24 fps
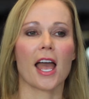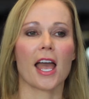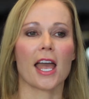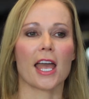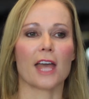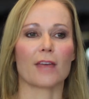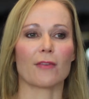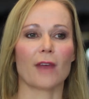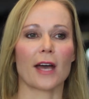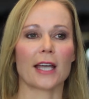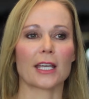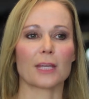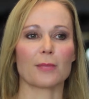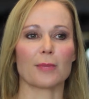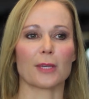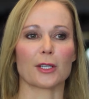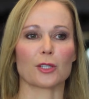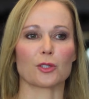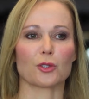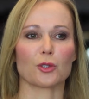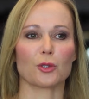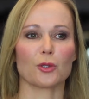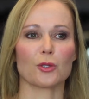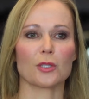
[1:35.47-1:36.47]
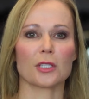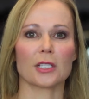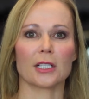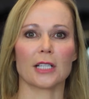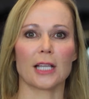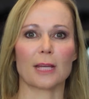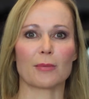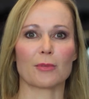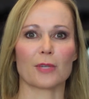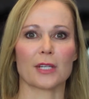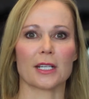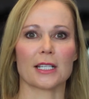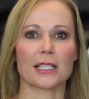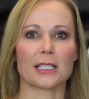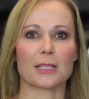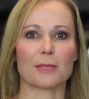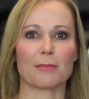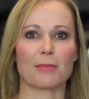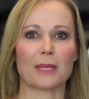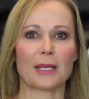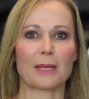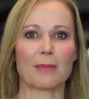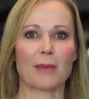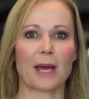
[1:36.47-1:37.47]
If I could pick two celebrities to
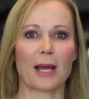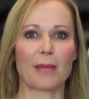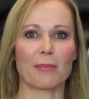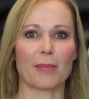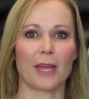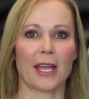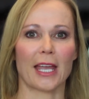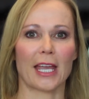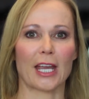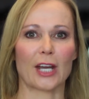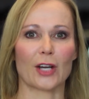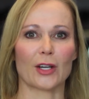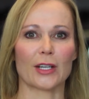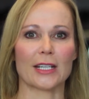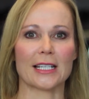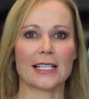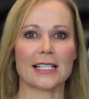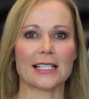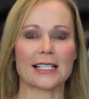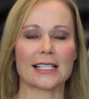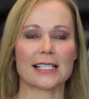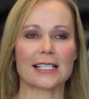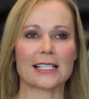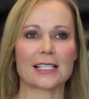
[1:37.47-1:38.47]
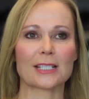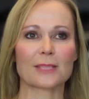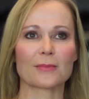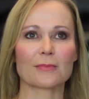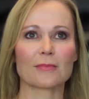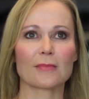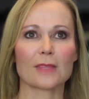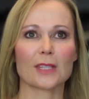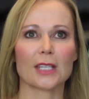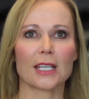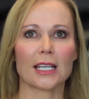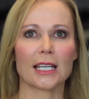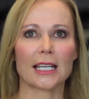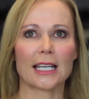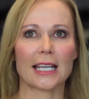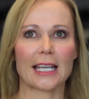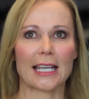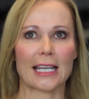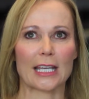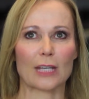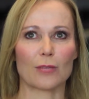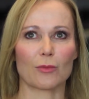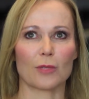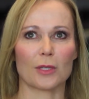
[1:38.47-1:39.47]
be my parents,
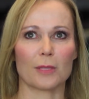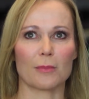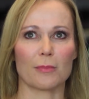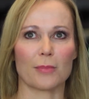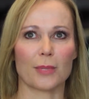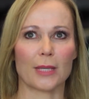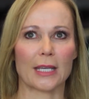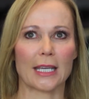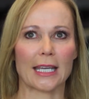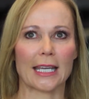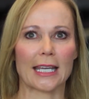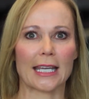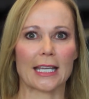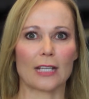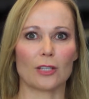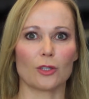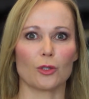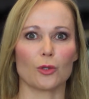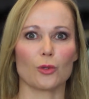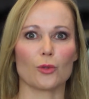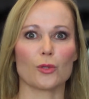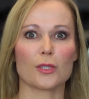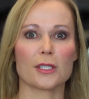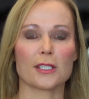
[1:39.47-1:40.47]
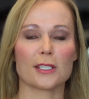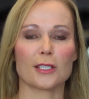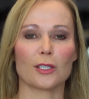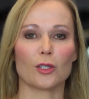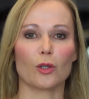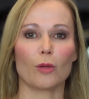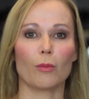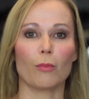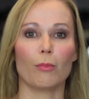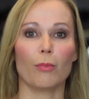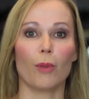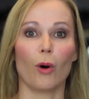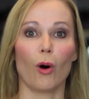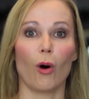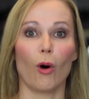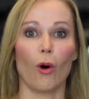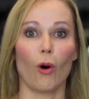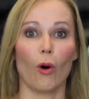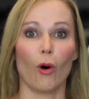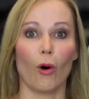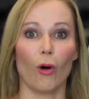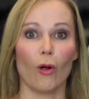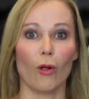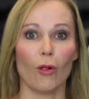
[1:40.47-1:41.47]
it would be Lucille
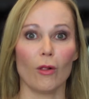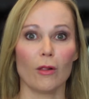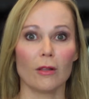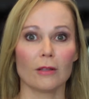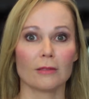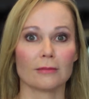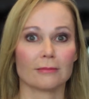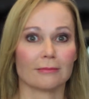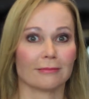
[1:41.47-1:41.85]
Ball